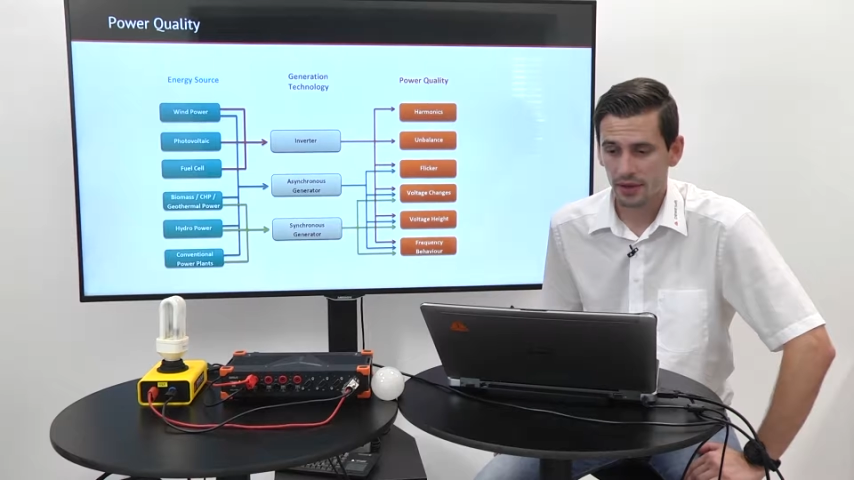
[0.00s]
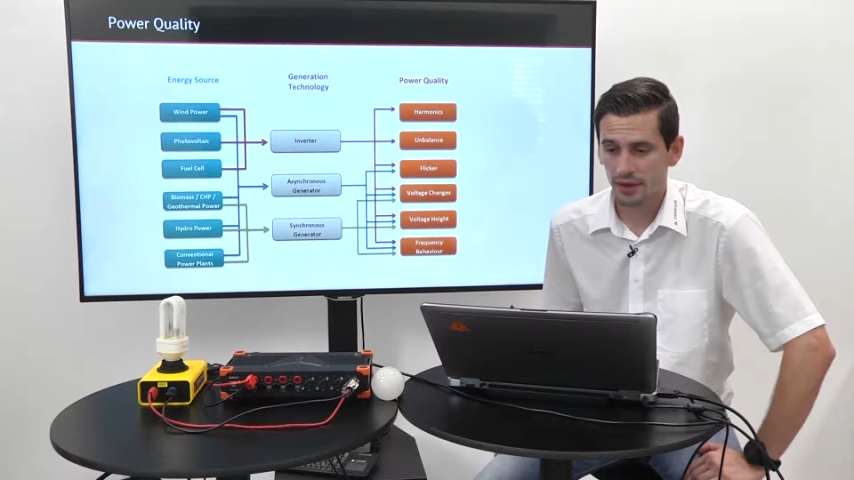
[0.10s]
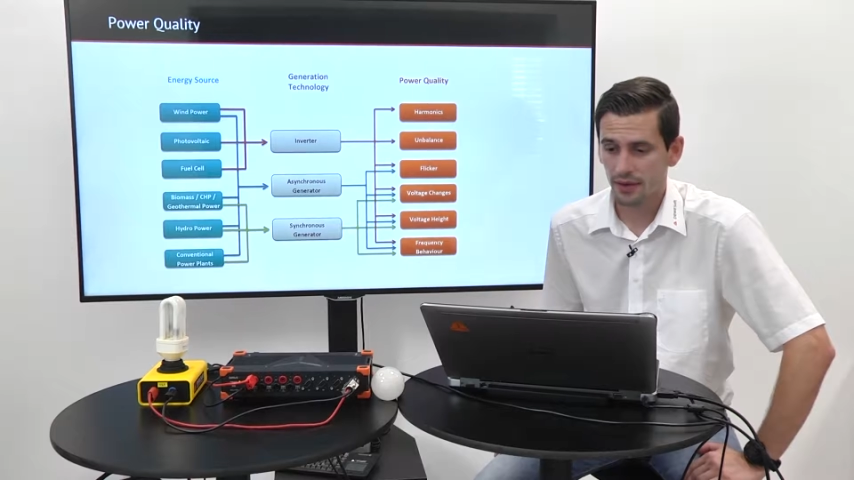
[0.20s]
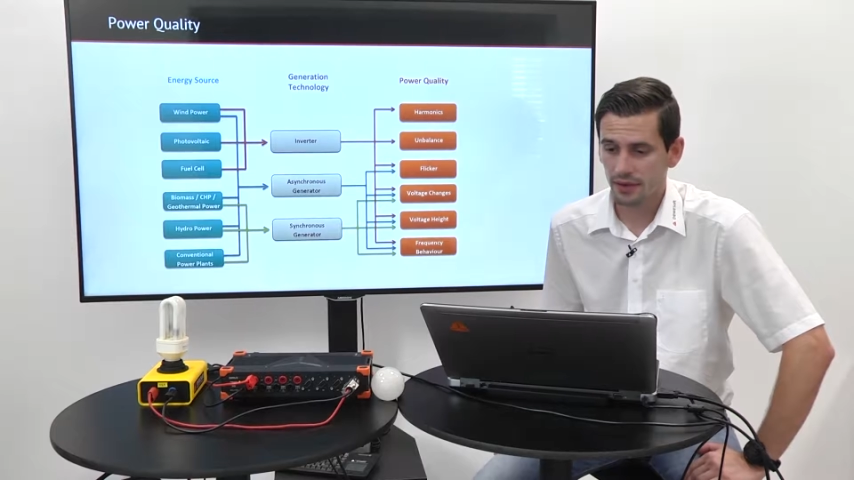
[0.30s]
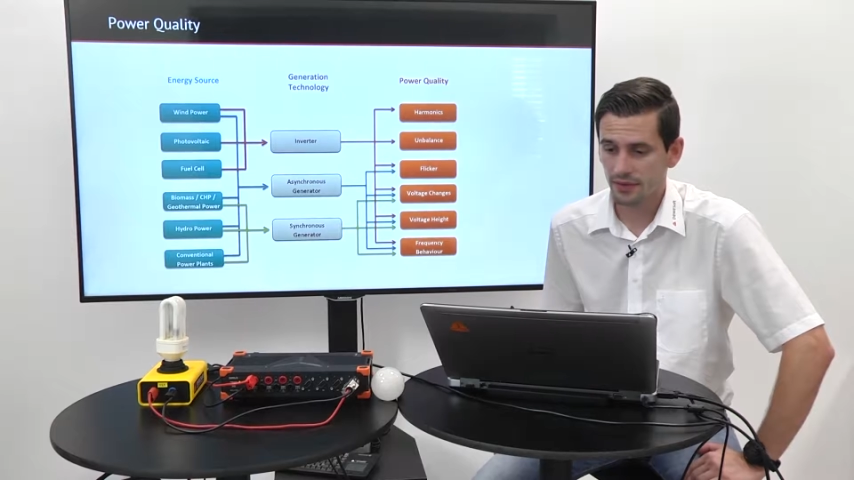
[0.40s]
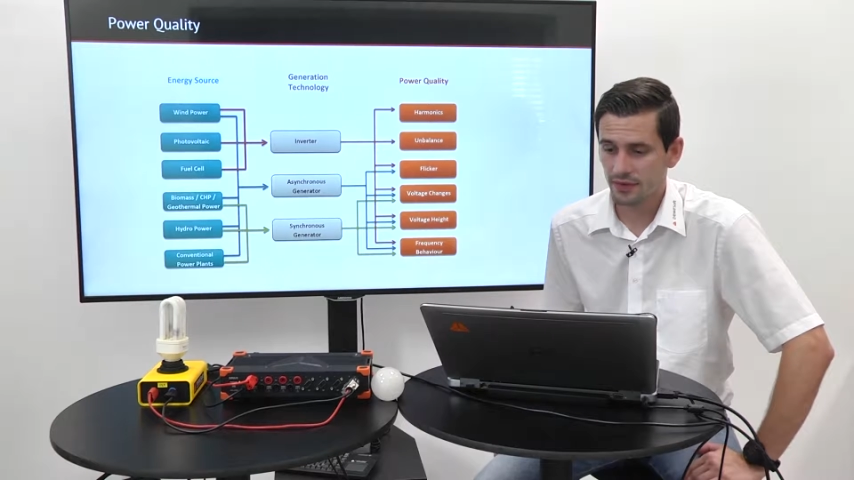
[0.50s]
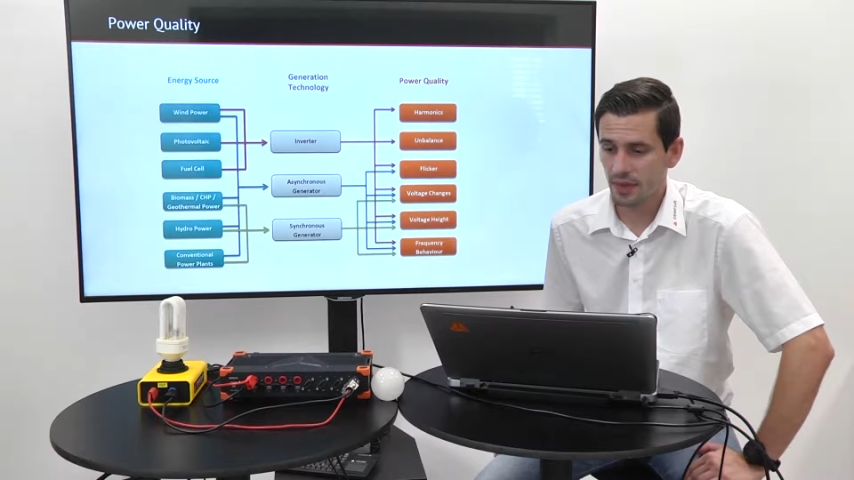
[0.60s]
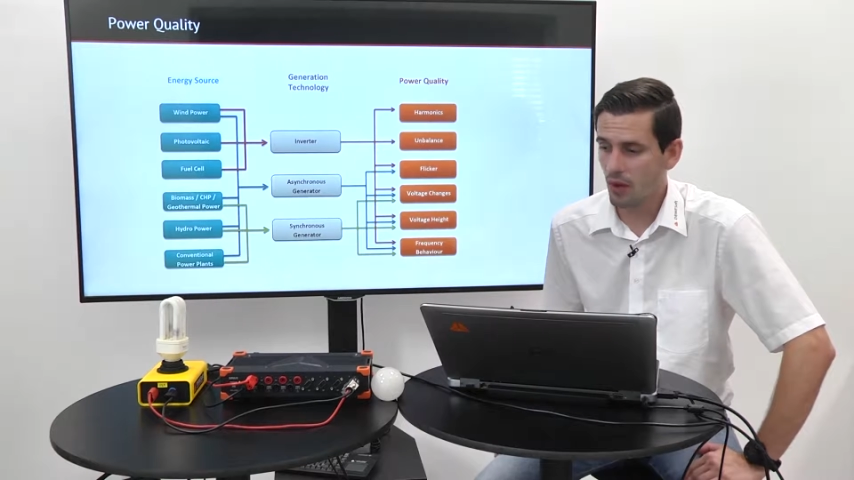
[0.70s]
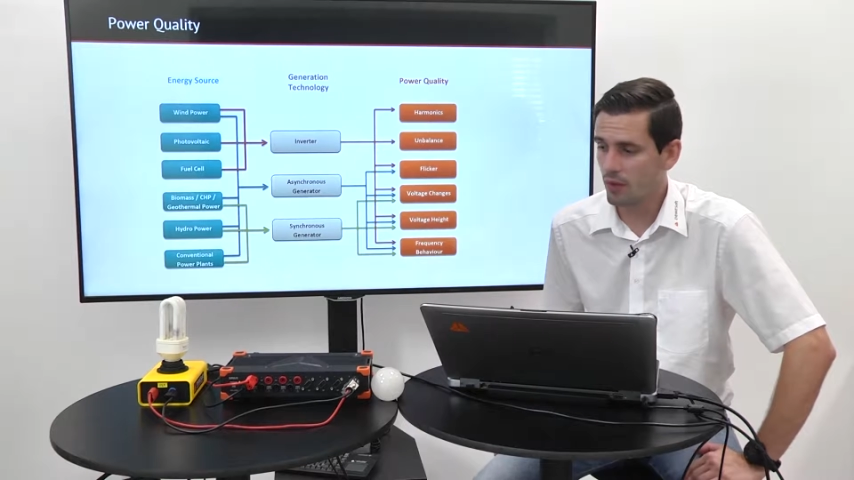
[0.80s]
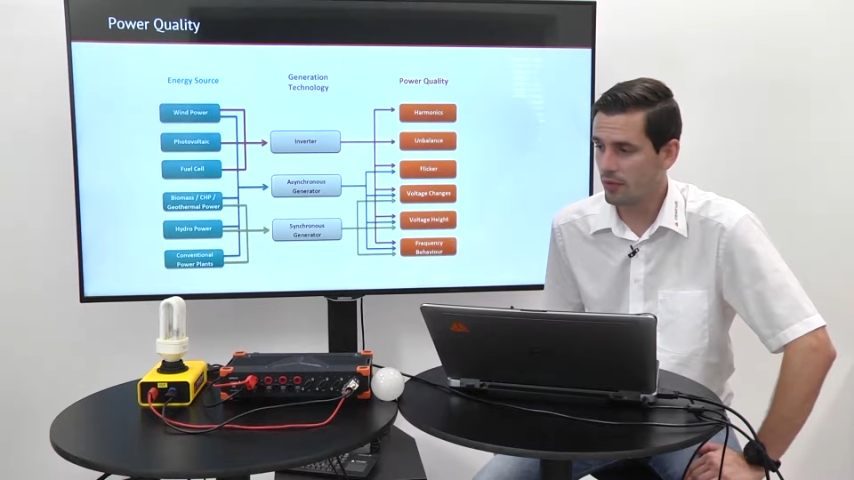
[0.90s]
And
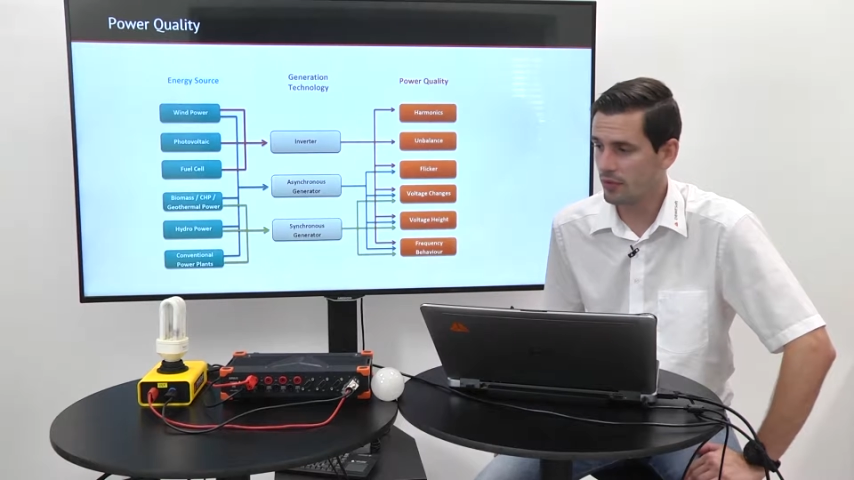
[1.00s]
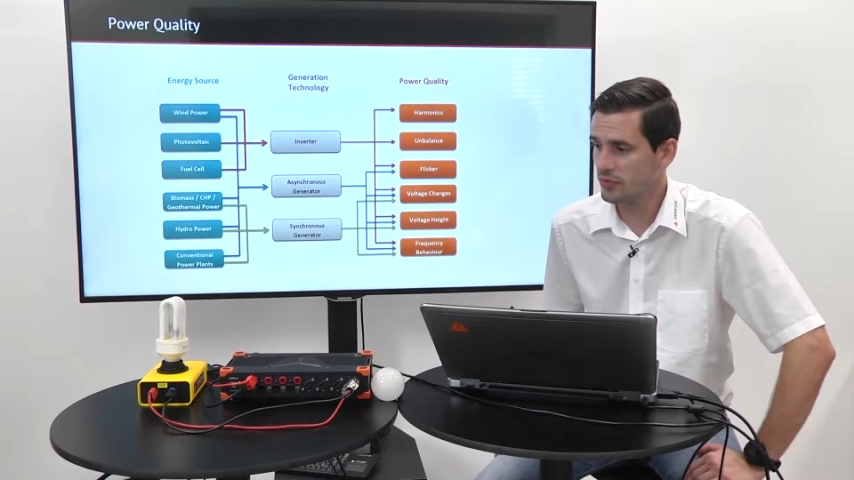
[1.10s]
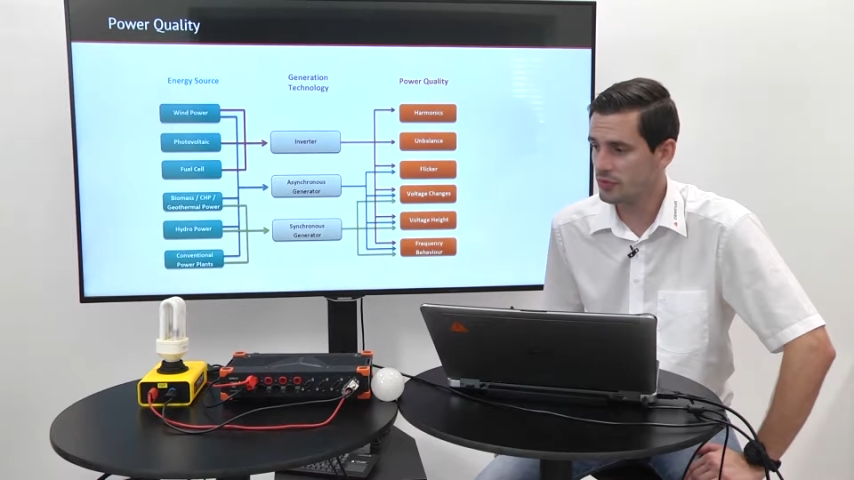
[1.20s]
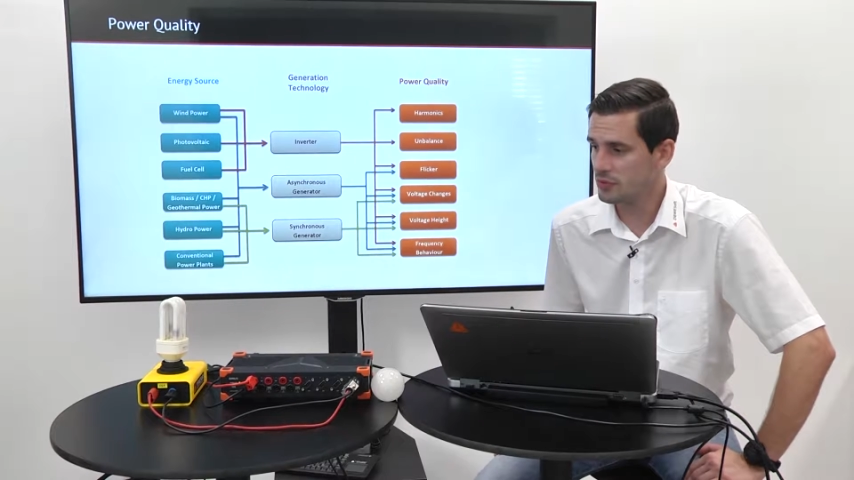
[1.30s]
now I want